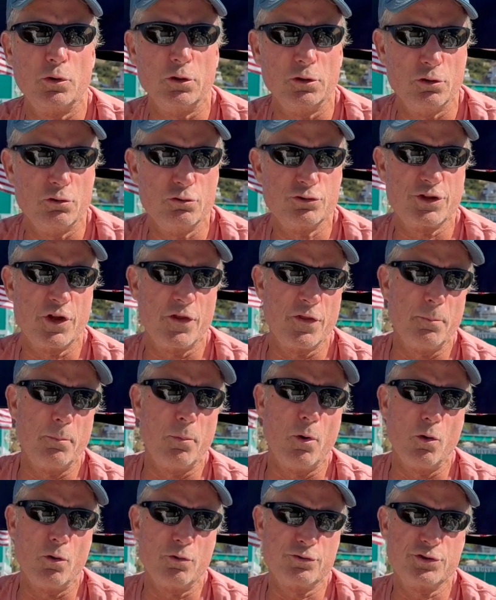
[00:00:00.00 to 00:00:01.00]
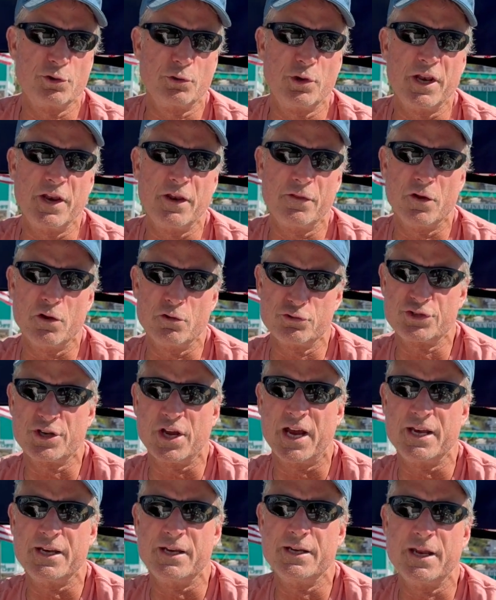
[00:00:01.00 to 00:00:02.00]
loose on the bowl, so getting those
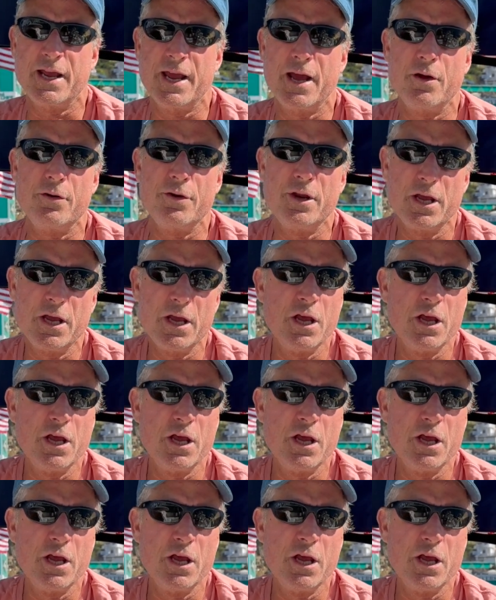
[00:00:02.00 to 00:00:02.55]
tightened down.